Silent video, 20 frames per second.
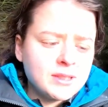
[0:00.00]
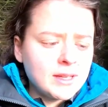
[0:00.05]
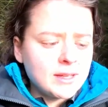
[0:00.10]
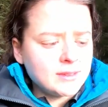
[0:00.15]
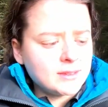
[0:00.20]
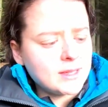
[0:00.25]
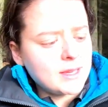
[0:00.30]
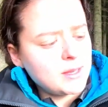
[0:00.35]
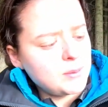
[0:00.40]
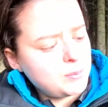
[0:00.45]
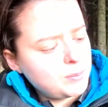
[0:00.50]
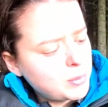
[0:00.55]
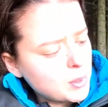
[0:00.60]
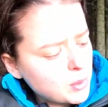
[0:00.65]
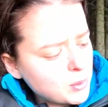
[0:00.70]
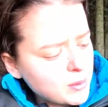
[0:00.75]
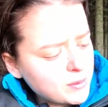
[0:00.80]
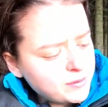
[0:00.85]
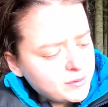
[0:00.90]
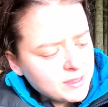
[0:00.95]
has a
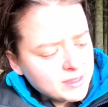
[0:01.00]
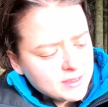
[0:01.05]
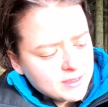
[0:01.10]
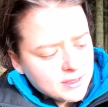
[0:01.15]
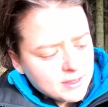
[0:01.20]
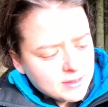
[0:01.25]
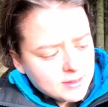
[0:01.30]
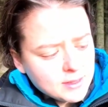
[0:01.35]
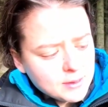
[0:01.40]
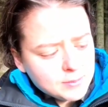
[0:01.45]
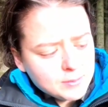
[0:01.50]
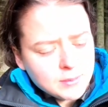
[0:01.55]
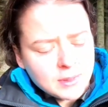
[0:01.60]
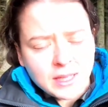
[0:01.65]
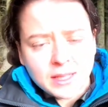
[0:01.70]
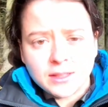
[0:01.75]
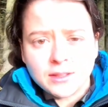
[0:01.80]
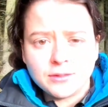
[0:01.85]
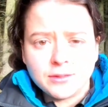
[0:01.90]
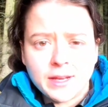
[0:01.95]
BOA fit system
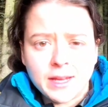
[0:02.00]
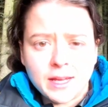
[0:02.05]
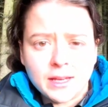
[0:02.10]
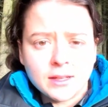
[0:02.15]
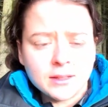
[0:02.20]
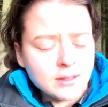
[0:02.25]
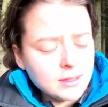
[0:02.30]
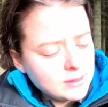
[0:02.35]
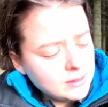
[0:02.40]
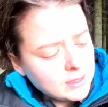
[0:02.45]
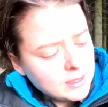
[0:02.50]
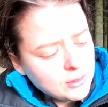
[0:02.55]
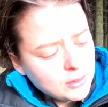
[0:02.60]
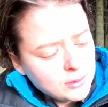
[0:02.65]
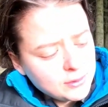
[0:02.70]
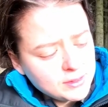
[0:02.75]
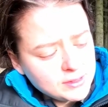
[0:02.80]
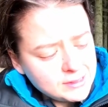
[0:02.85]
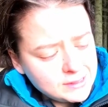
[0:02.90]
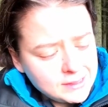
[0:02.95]
at the rear, and that
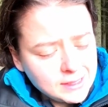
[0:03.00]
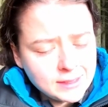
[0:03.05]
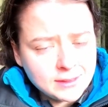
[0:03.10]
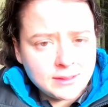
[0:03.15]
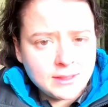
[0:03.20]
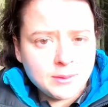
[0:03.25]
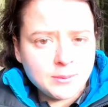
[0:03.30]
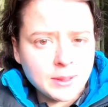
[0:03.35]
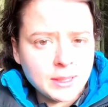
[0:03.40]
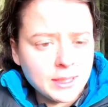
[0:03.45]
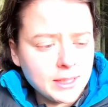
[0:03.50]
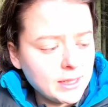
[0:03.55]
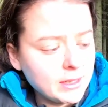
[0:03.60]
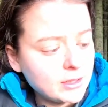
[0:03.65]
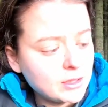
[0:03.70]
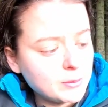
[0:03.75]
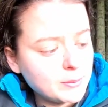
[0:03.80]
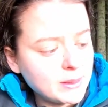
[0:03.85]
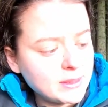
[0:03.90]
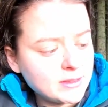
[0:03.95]
offers 61
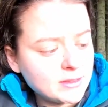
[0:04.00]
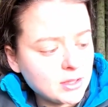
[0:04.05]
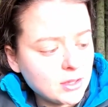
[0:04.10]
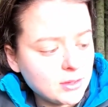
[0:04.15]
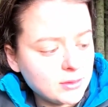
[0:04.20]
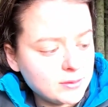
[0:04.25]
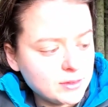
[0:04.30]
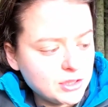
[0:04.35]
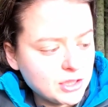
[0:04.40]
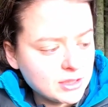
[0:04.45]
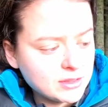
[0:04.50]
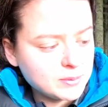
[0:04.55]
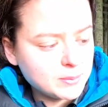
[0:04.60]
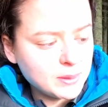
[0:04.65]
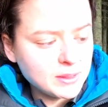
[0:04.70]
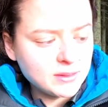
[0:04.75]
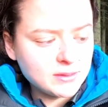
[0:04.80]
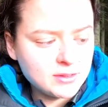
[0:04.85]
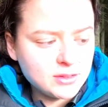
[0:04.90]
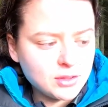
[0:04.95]
increments of
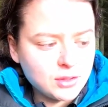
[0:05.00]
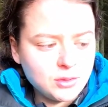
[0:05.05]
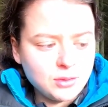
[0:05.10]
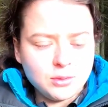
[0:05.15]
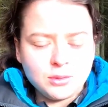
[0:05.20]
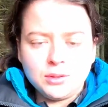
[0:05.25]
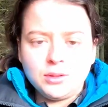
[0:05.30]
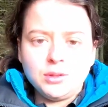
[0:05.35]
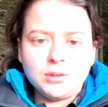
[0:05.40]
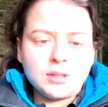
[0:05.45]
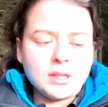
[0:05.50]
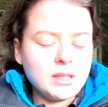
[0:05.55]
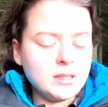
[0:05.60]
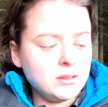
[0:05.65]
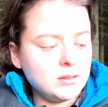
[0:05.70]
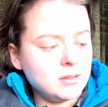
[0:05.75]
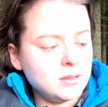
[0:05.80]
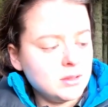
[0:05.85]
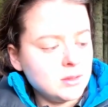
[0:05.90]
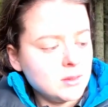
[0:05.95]
adjustment, so you
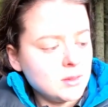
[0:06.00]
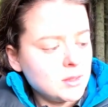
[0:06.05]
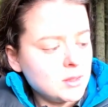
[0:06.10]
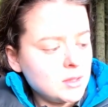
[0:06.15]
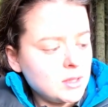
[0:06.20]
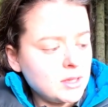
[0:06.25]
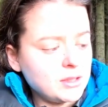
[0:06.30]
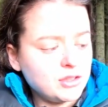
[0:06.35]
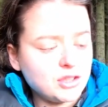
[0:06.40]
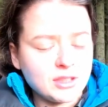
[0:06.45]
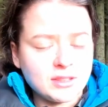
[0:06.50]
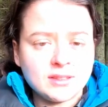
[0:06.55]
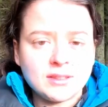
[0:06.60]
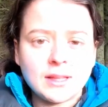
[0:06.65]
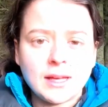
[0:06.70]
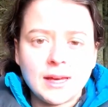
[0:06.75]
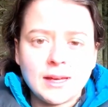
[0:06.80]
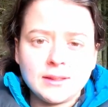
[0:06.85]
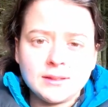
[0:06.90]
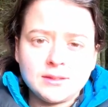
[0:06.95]
can adjust
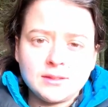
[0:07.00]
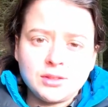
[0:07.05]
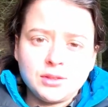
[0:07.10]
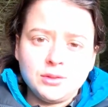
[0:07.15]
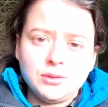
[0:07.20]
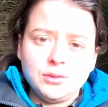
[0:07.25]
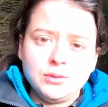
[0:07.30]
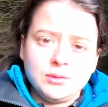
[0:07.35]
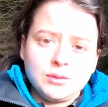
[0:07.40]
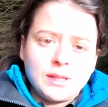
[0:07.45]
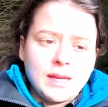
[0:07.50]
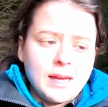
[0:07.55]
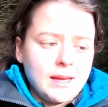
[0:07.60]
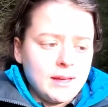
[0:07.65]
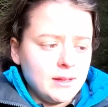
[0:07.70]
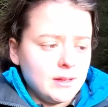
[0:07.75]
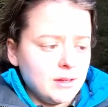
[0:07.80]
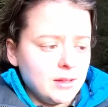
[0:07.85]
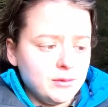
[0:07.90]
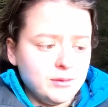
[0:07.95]
that to get
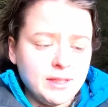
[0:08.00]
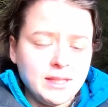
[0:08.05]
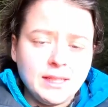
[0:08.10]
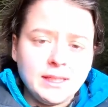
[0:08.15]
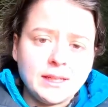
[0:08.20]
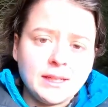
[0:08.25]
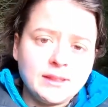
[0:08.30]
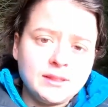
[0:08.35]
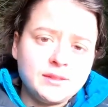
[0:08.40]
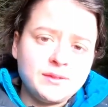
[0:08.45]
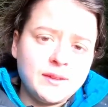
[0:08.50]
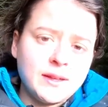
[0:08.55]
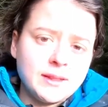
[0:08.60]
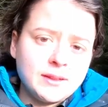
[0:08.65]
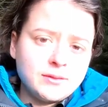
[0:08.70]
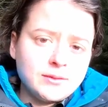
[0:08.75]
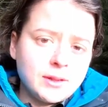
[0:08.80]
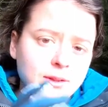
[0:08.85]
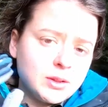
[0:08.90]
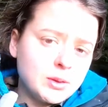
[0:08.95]
a really nice fit
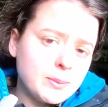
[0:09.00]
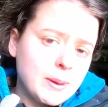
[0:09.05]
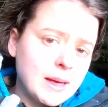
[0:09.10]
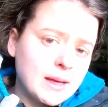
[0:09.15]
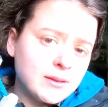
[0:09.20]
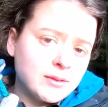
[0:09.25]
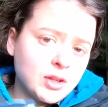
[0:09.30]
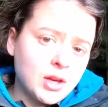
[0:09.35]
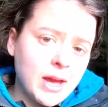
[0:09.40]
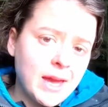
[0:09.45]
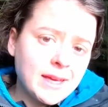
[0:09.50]
around the back of your